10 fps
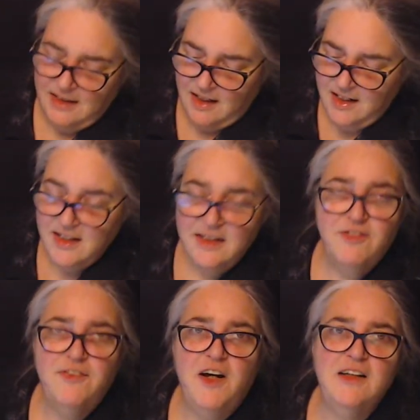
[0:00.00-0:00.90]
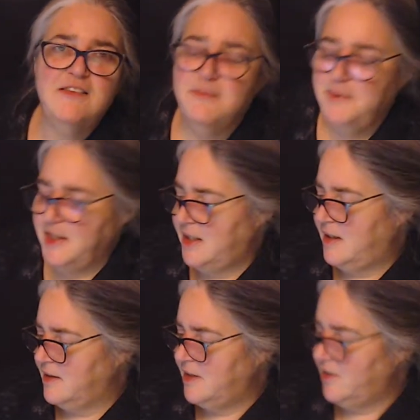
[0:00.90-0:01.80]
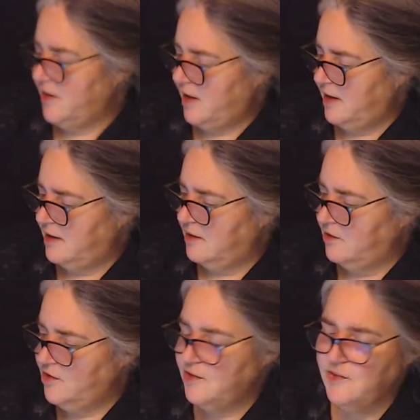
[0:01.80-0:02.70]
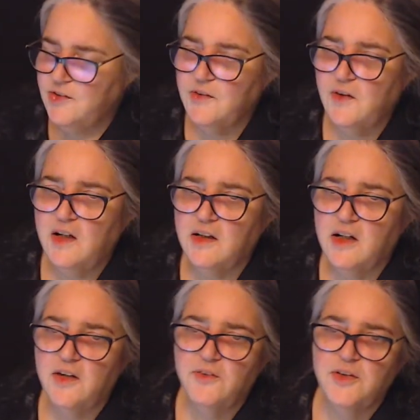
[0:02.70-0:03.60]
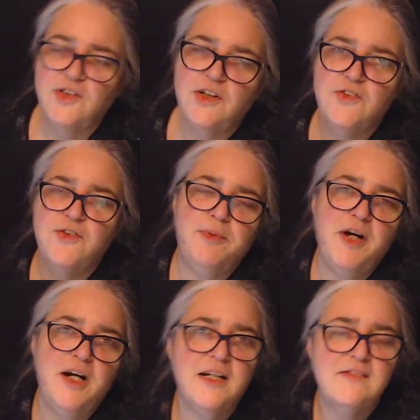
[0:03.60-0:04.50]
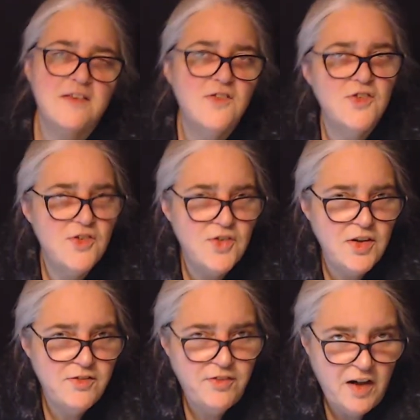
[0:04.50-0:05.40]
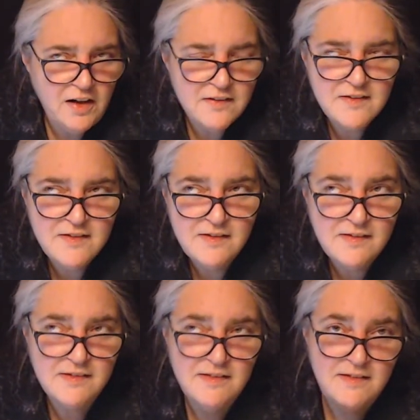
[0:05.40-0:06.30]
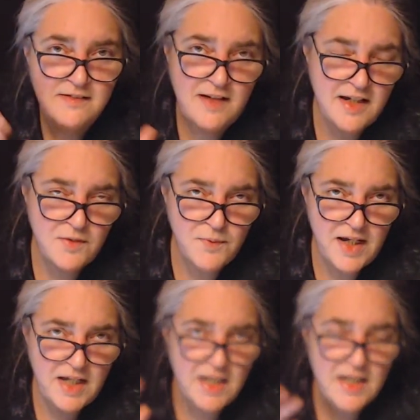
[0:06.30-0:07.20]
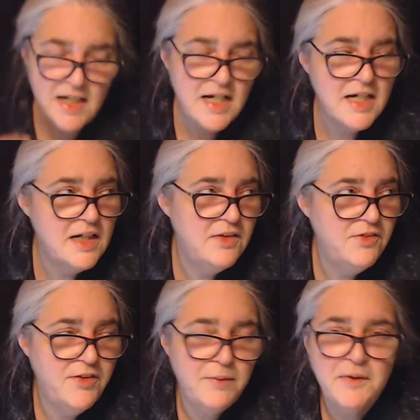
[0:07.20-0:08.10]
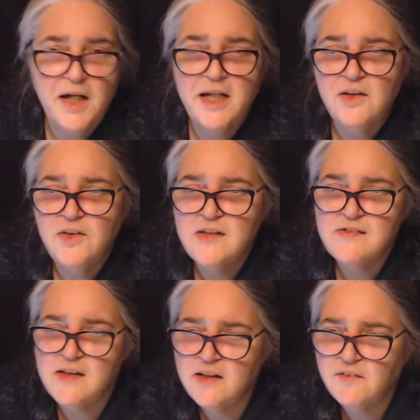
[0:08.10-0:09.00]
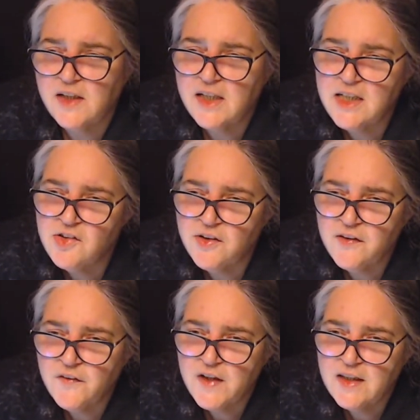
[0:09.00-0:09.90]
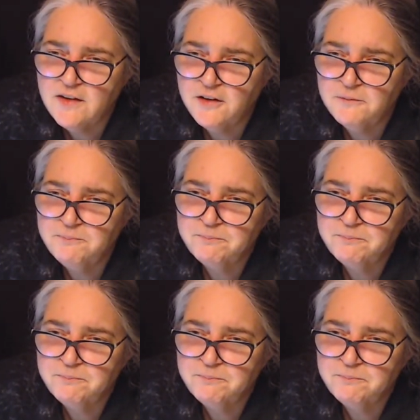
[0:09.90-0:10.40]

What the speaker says: I had a fox in my yard here not too long ago, which I was surprised because usually foxes stay away from coyotes. They don't like each other either.